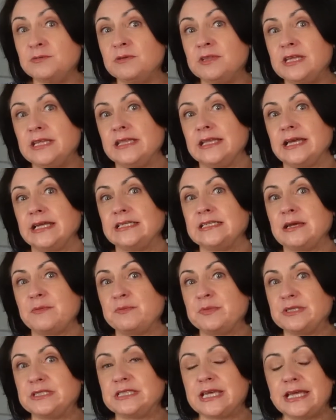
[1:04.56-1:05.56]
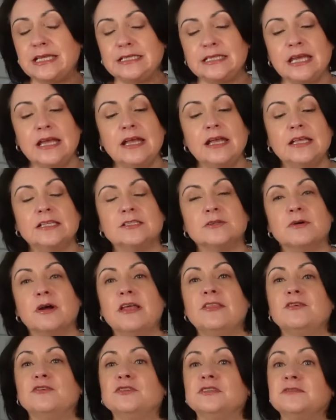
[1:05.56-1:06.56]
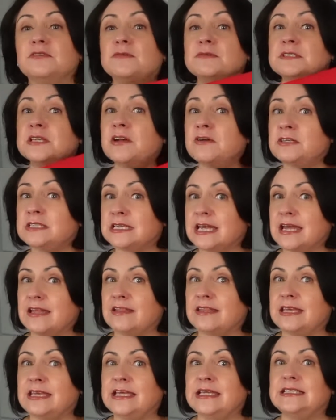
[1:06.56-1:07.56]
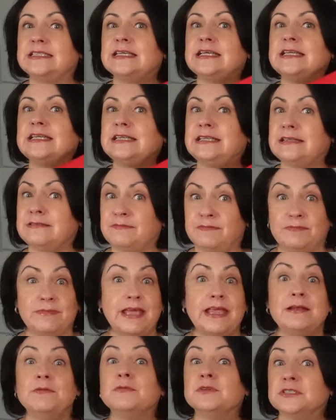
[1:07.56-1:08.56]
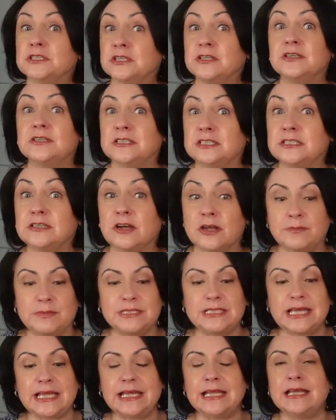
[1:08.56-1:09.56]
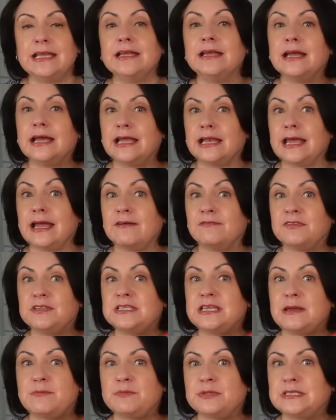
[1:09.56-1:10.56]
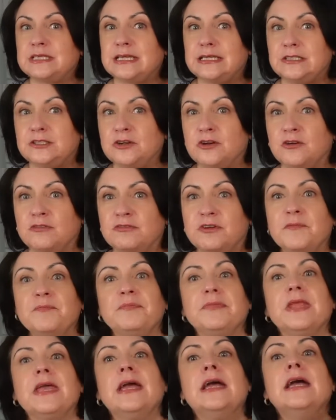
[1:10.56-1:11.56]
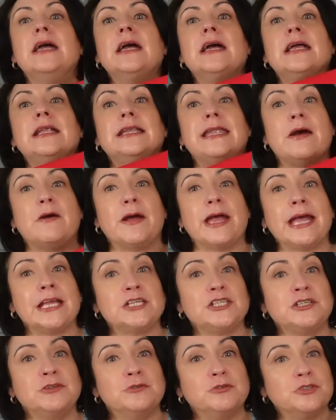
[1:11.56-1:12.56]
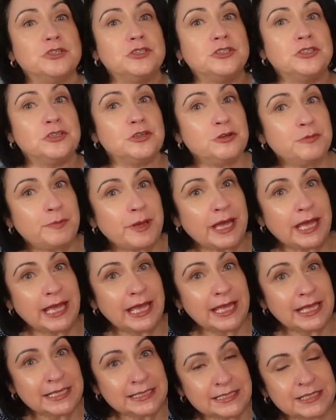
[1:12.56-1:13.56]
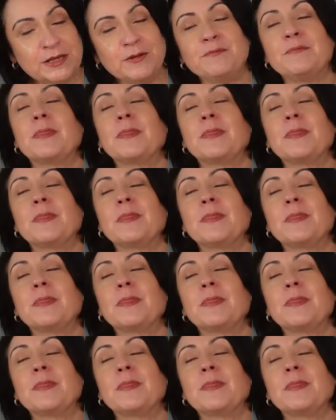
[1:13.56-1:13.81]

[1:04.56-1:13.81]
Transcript: within that 10%, so I thought if I was going to get these, then was a good a time as any and have the 10% off. Now, I actually ordered 2 pairs.